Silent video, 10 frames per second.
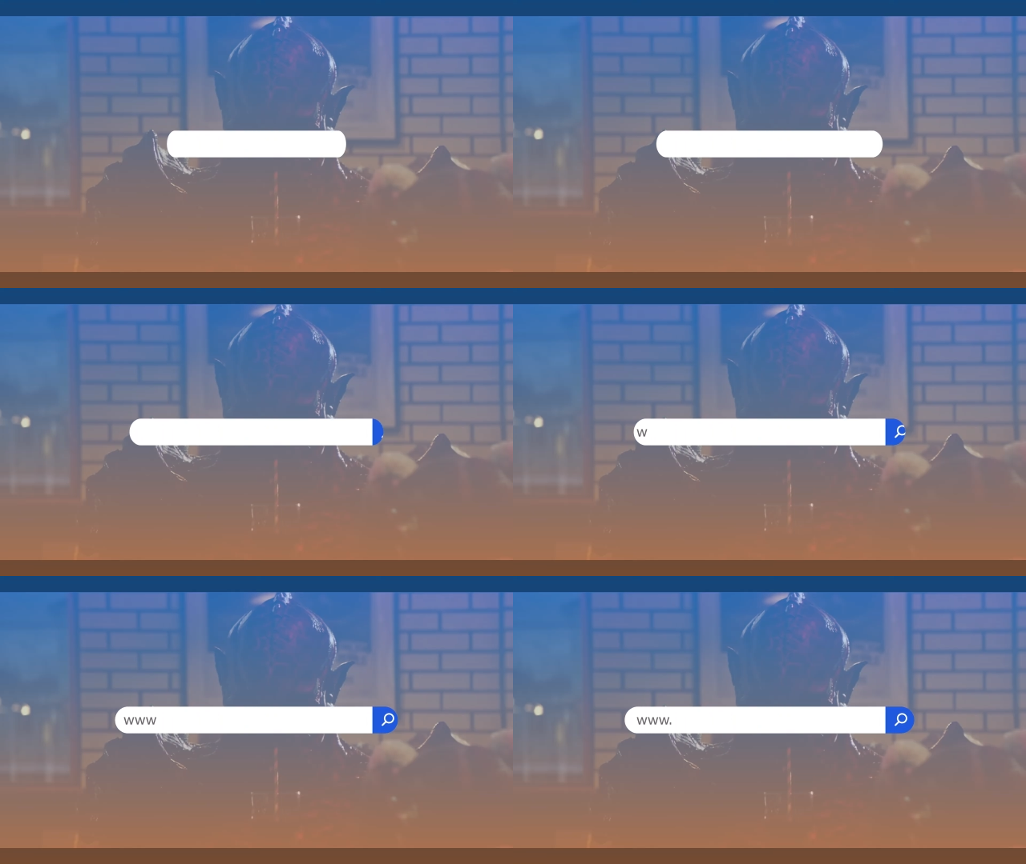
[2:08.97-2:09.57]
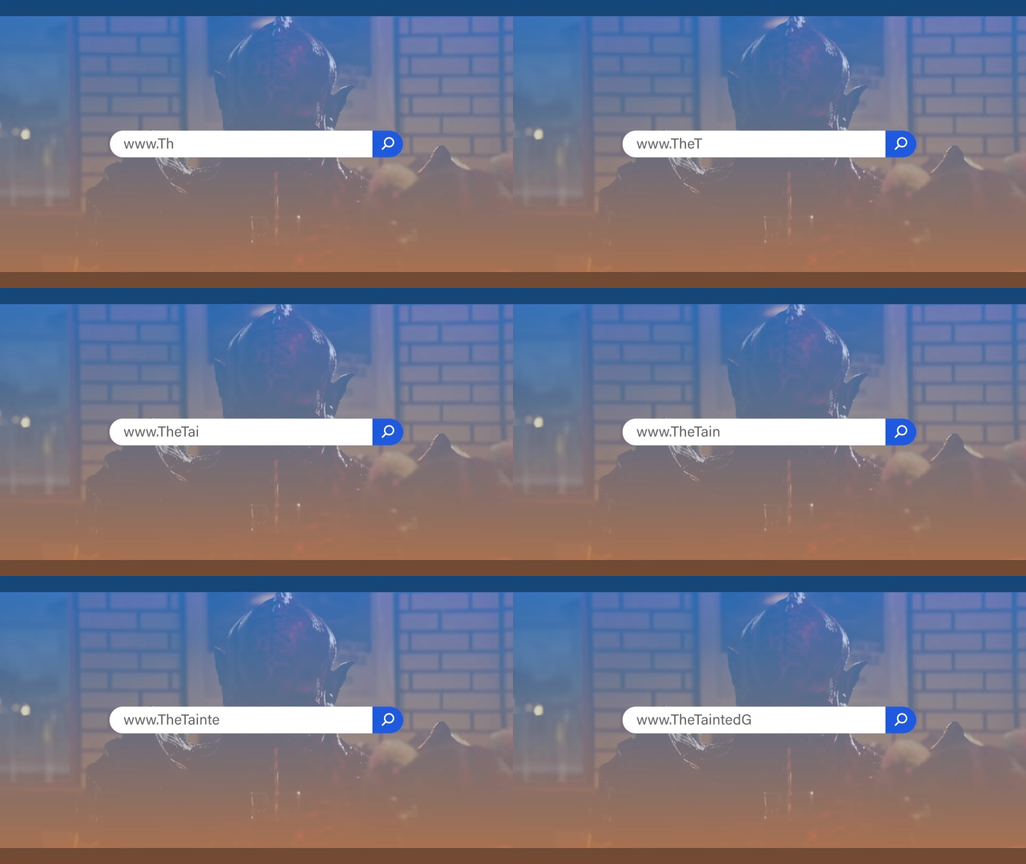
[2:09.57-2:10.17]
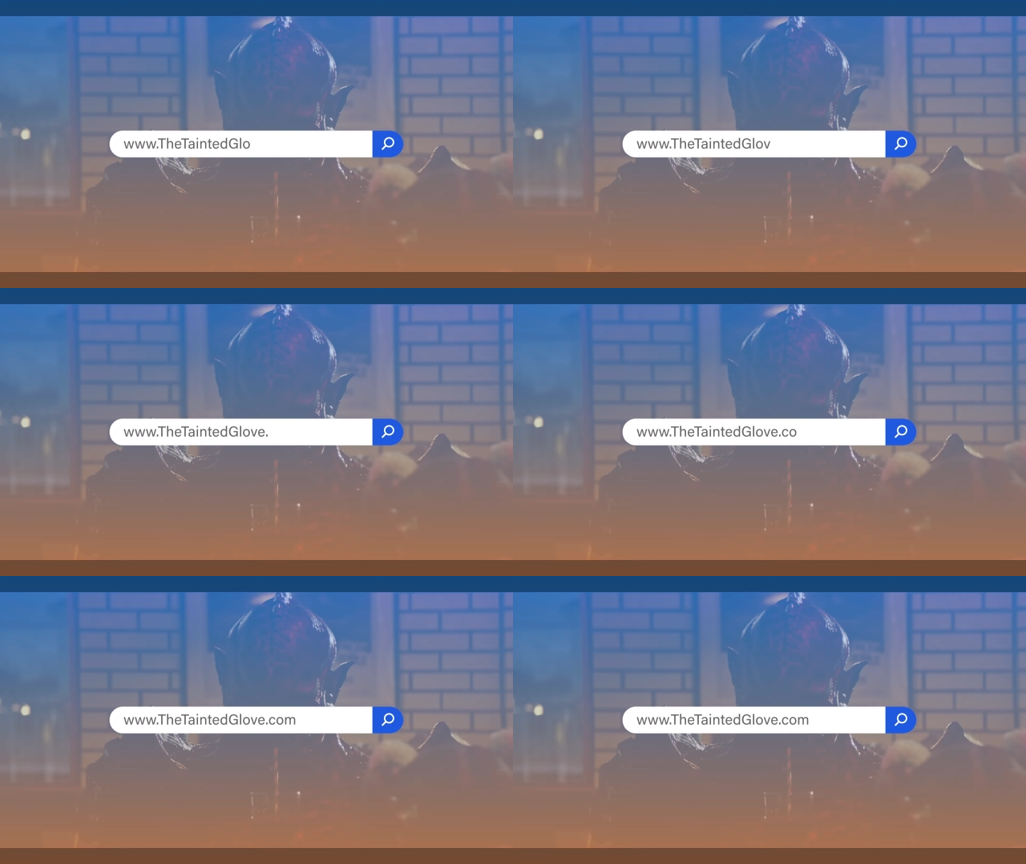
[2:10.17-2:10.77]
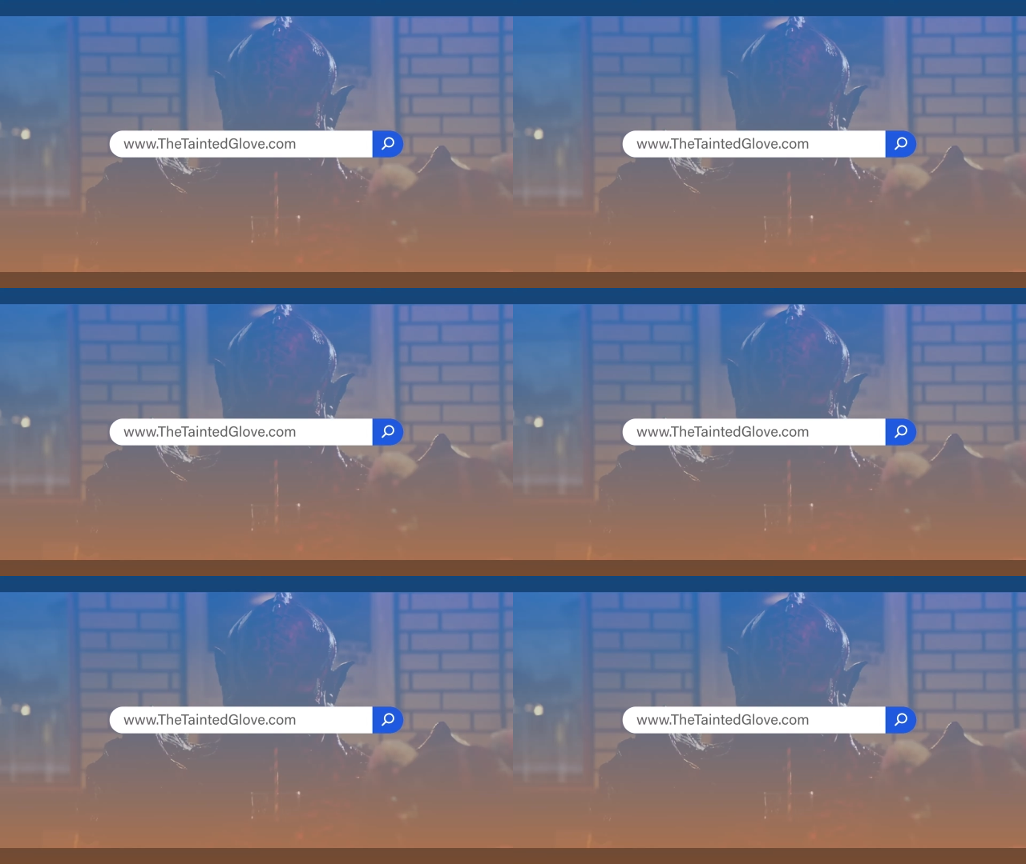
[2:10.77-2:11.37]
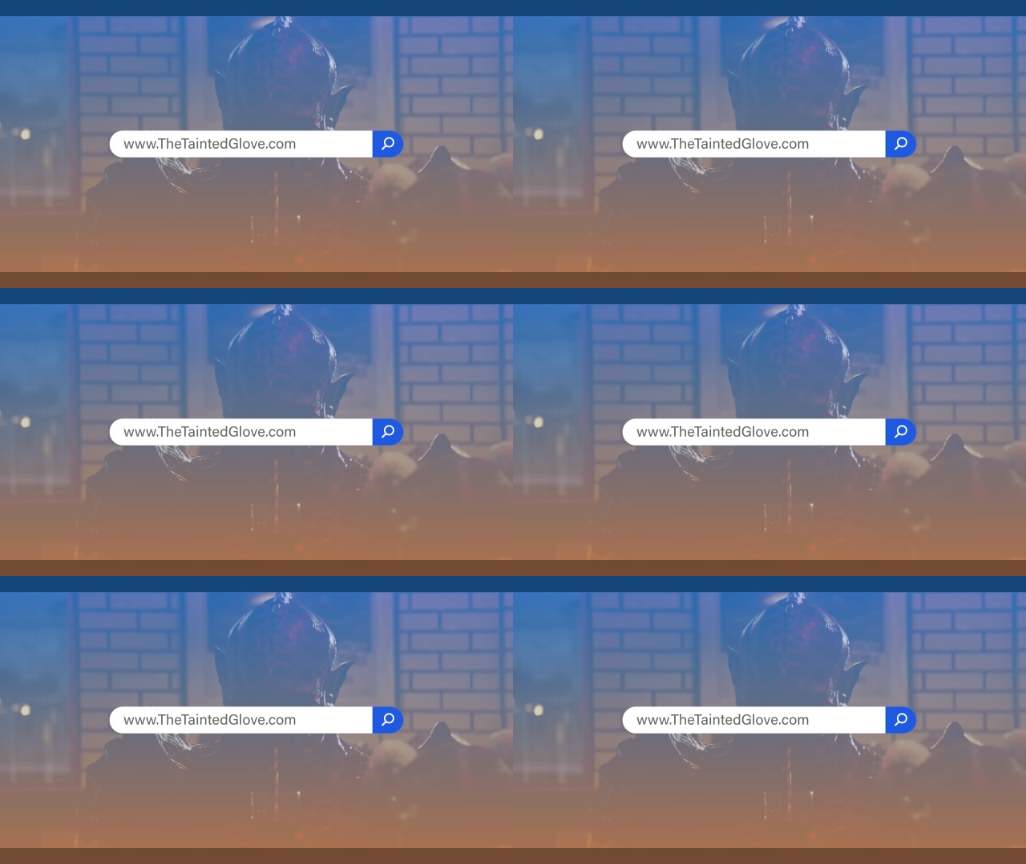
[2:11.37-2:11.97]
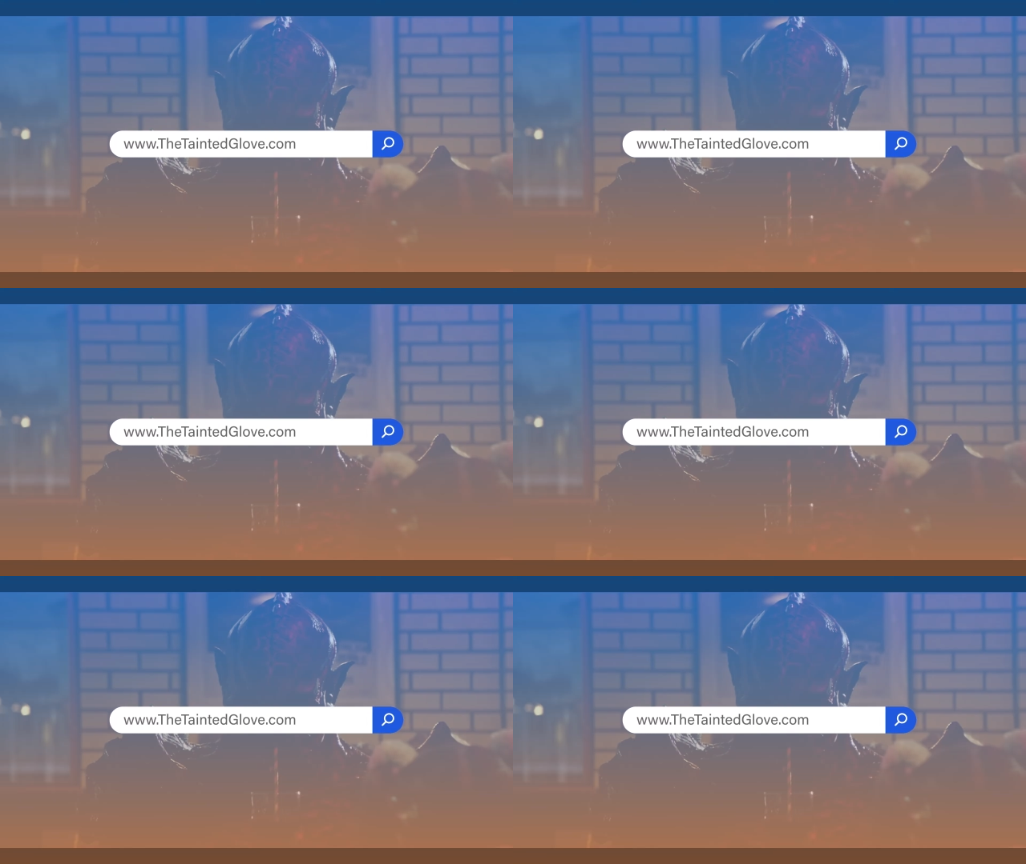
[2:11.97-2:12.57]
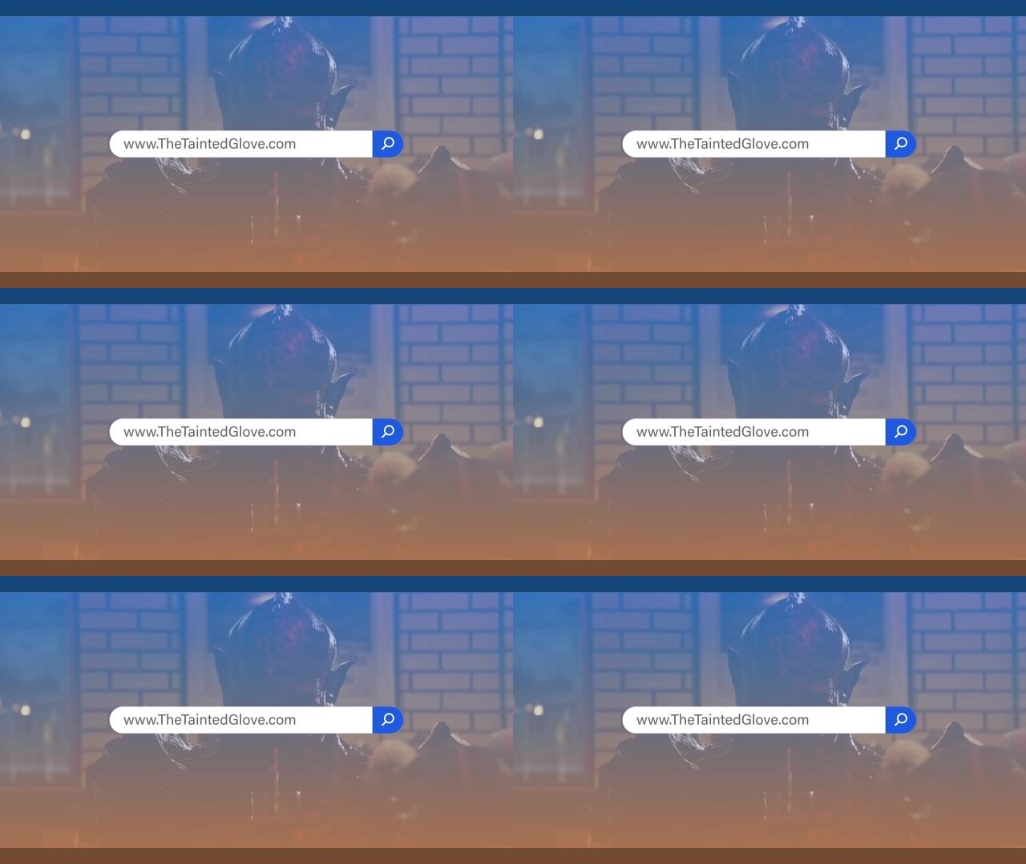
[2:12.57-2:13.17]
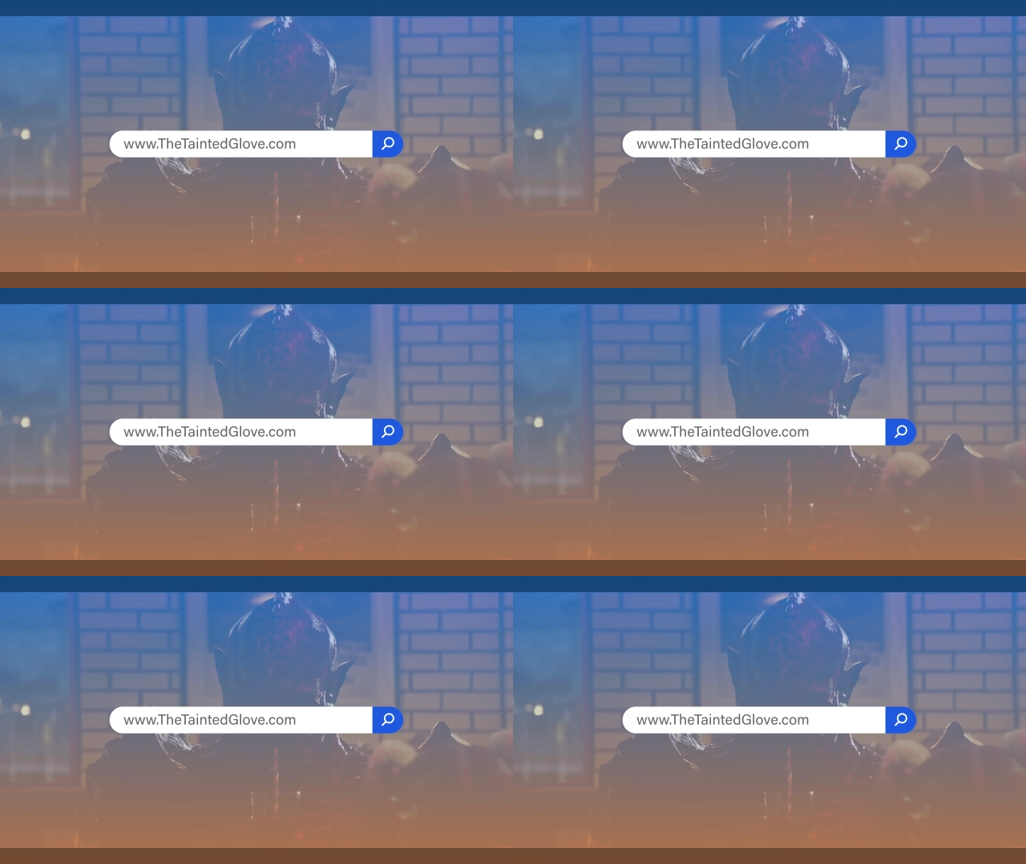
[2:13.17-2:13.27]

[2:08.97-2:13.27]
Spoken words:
Nobody's mouth can be seen.